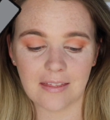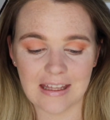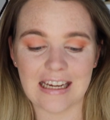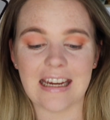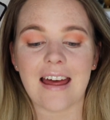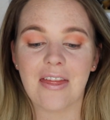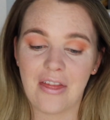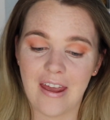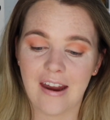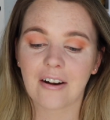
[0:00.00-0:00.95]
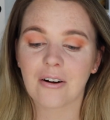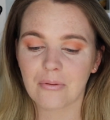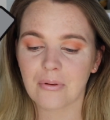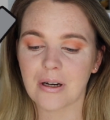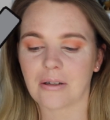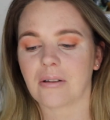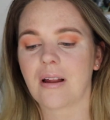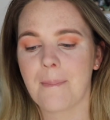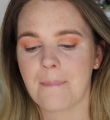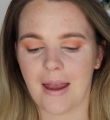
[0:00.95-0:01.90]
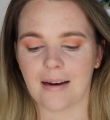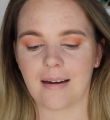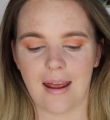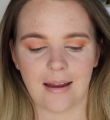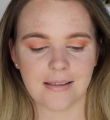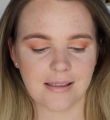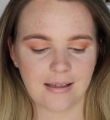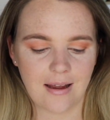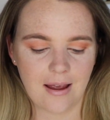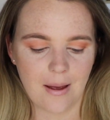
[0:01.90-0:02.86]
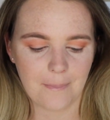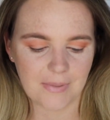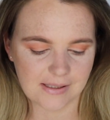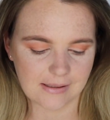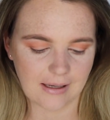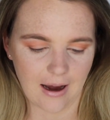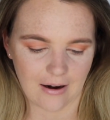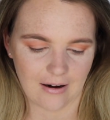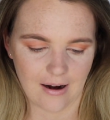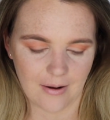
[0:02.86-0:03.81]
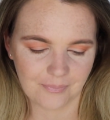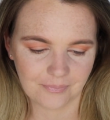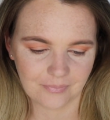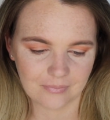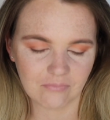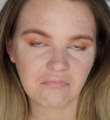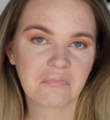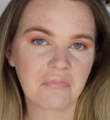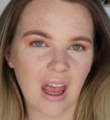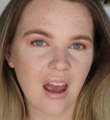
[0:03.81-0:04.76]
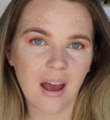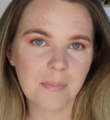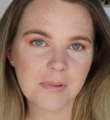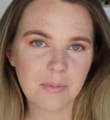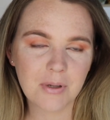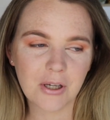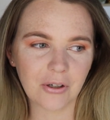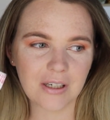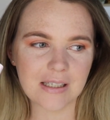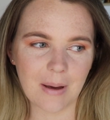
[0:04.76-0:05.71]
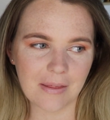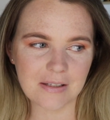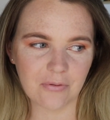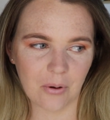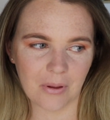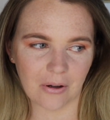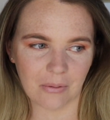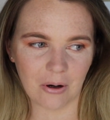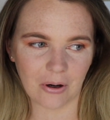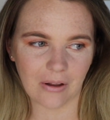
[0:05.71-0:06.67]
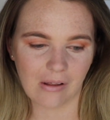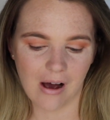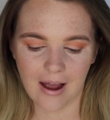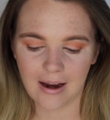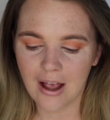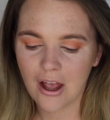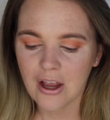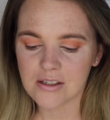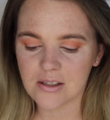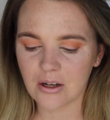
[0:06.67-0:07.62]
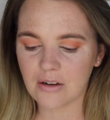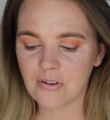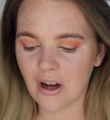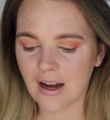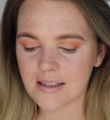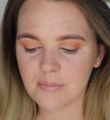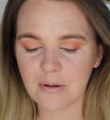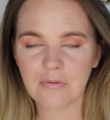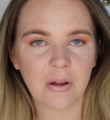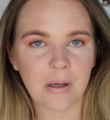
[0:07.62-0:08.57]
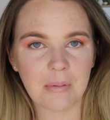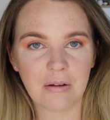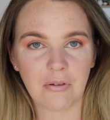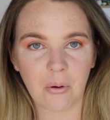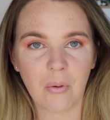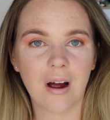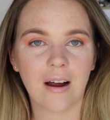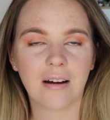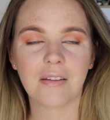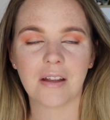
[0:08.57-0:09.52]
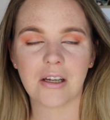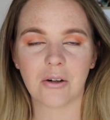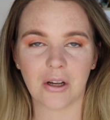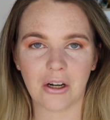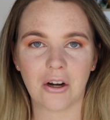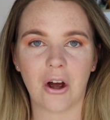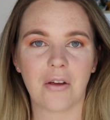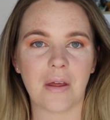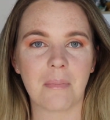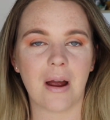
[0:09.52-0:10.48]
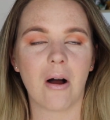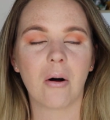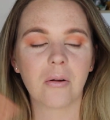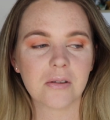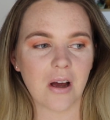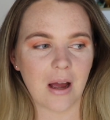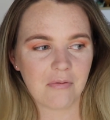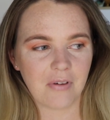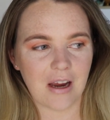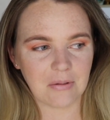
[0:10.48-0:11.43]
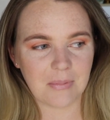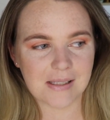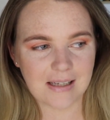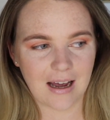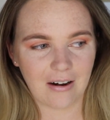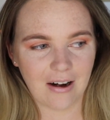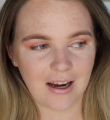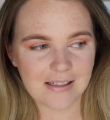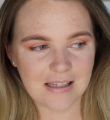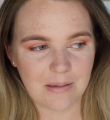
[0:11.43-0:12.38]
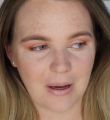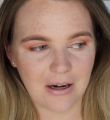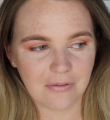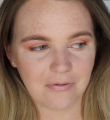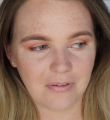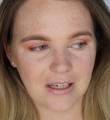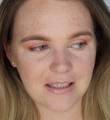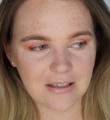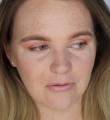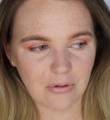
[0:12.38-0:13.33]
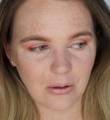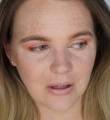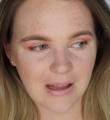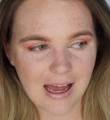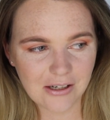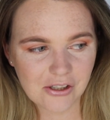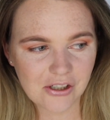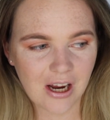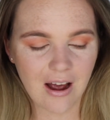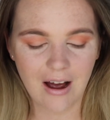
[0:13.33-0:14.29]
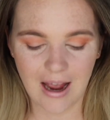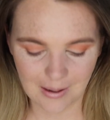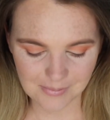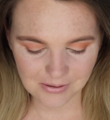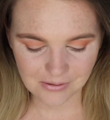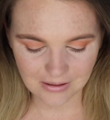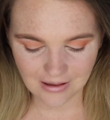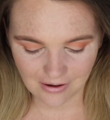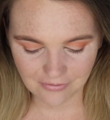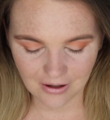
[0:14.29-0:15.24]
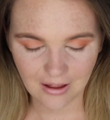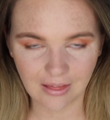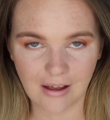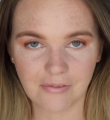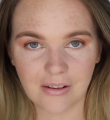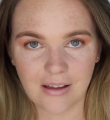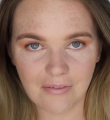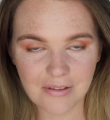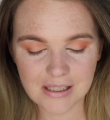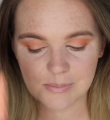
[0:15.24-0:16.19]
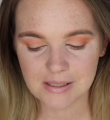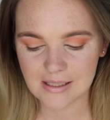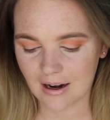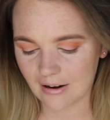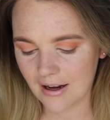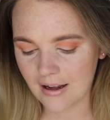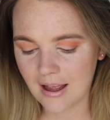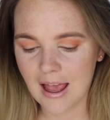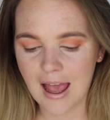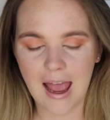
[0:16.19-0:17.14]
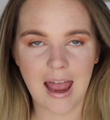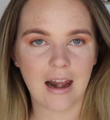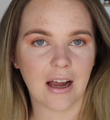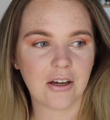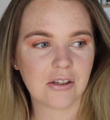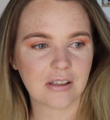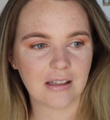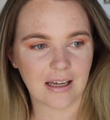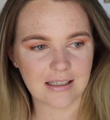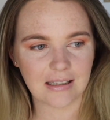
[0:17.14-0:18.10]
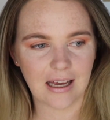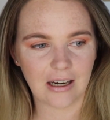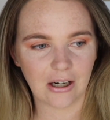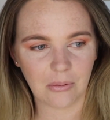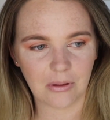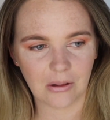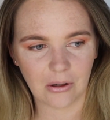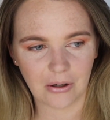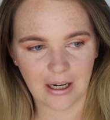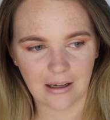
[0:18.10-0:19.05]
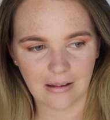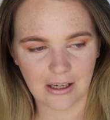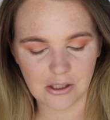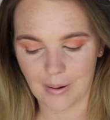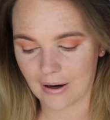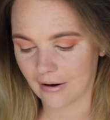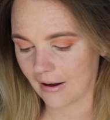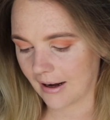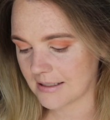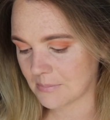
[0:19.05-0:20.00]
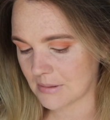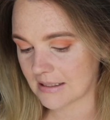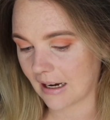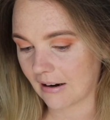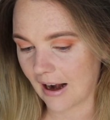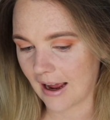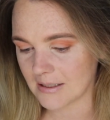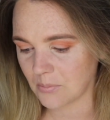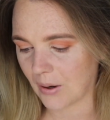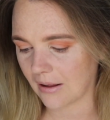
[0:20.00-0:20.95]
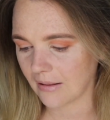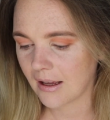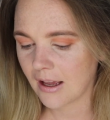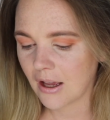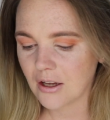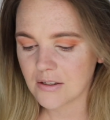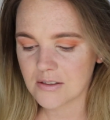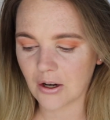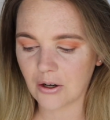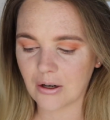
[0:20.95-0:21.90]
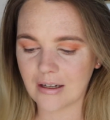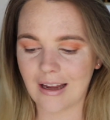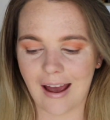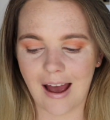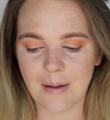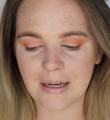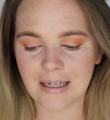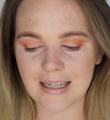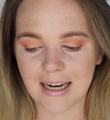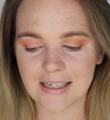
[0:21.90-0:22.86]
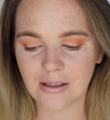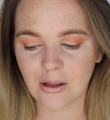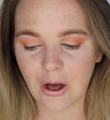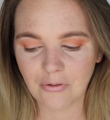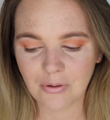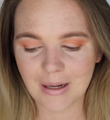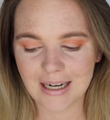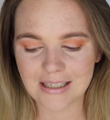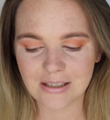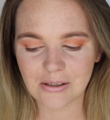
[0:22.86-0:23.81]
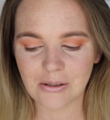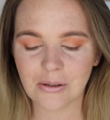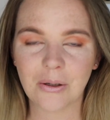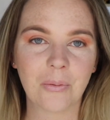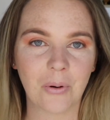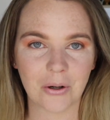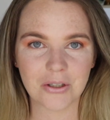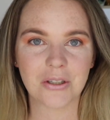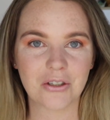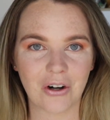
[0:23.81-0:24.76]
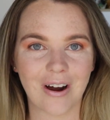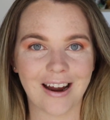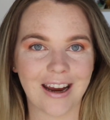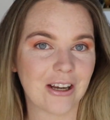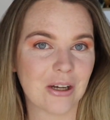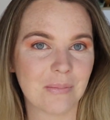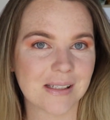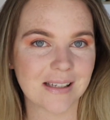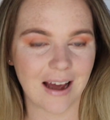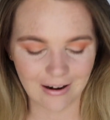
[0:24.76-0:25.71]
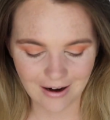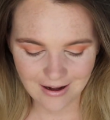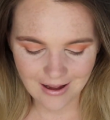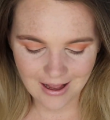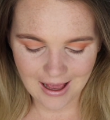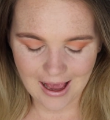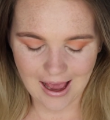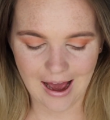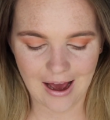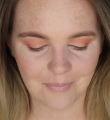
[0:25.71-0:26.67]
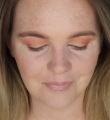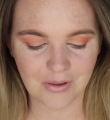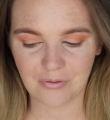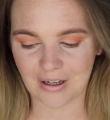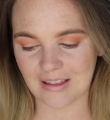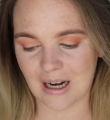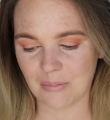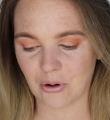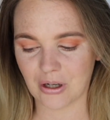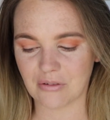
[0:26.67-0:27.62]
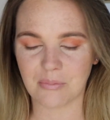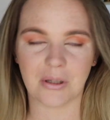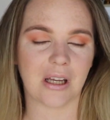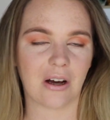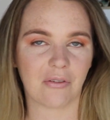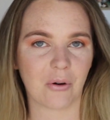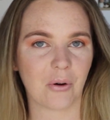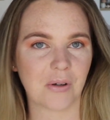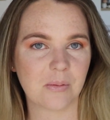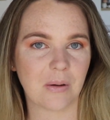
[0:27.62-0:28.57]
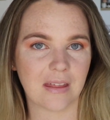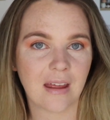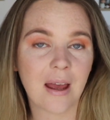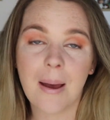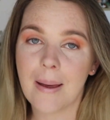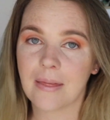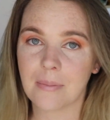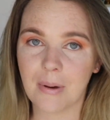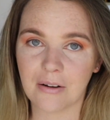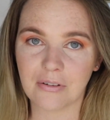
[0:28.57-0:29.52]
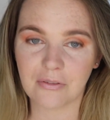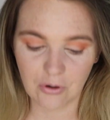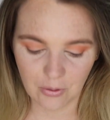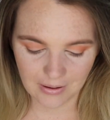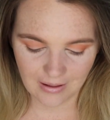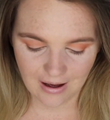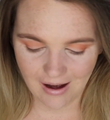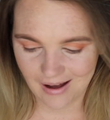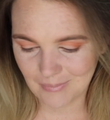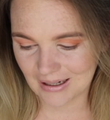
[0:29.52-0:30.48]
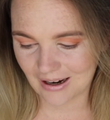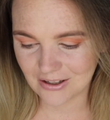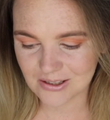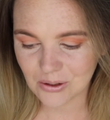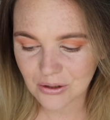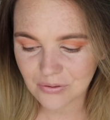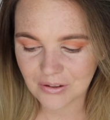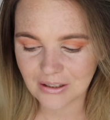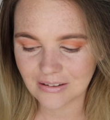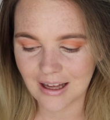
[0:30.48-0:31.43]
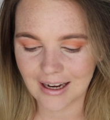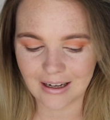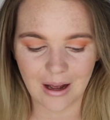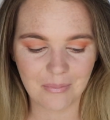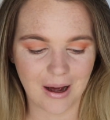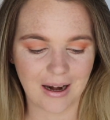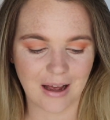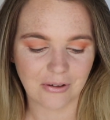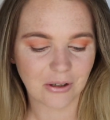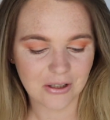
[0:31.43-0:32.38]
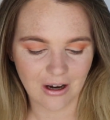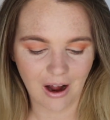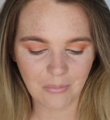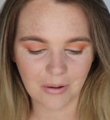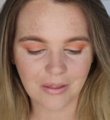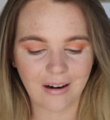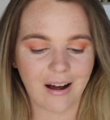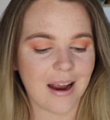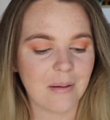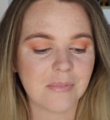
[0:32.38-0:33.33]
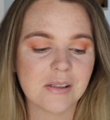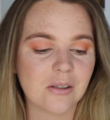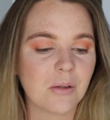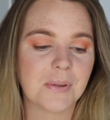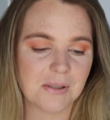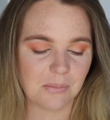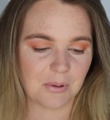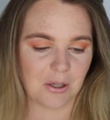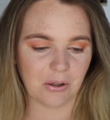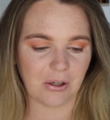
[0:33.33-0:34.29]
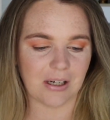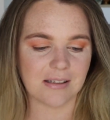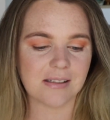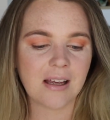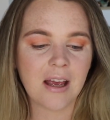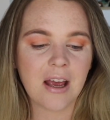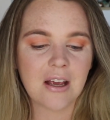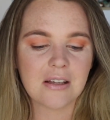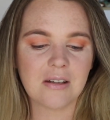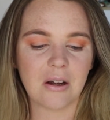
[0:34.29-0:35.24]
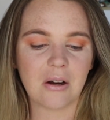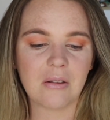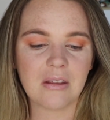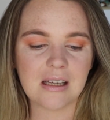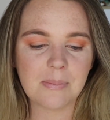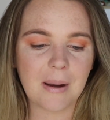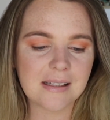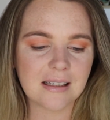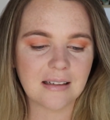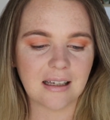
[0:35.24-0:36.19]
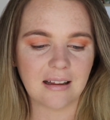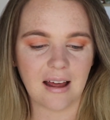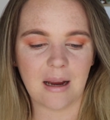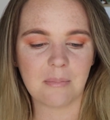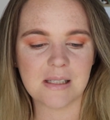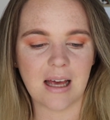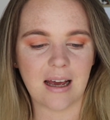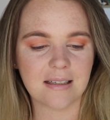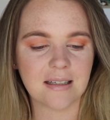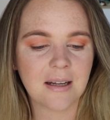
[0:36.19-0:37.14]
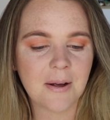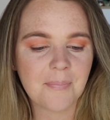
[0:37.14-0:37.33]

the They're Real Magnet Mascara. I'm super curious about this formula, I'm not gonna lie. So if you guys have been following me for a while, then you're gonna know that my all-time favorite mascara is the Benefit Roller Lash. I absolutely love, love, love this mascara. And I usually like to layer it with the L'Oreal Lash Paradise mascara as well. So yeah, I mean, it takes a lot for me to want to try a new mascara. Um, the fact that I'm already familiar, of course, with the Benefit formula, I mean, I sort of feel like I might have a good time with it. I am super, super curious so this basically claims that